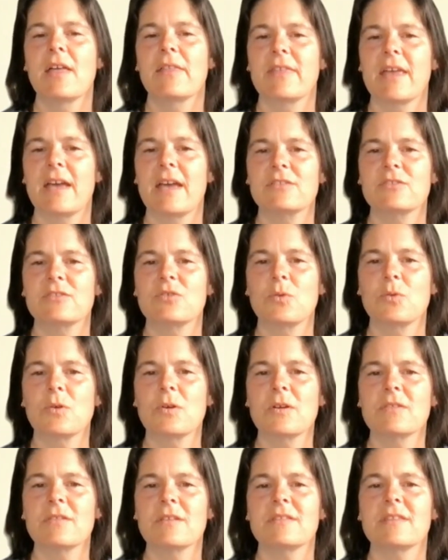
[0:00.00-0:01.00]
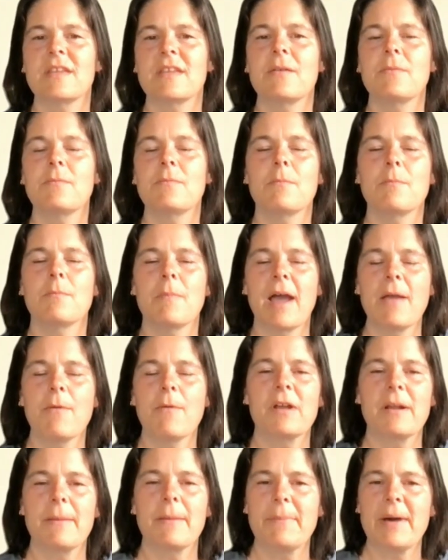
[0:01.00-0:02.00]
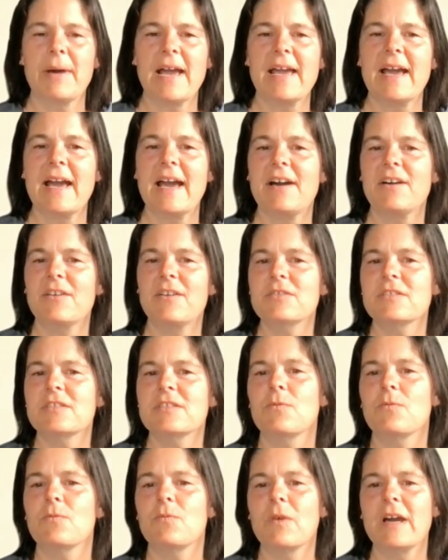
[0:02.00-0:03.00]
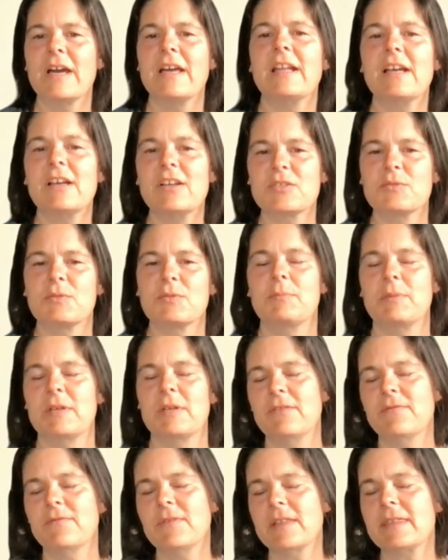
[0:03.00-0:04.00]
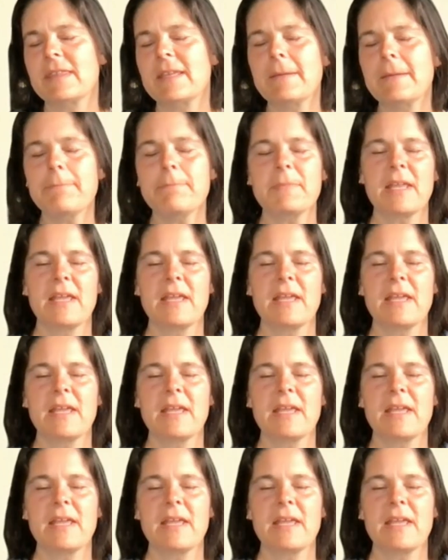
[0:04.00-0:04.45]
that door that they might want to buy a house. What else would benefit them?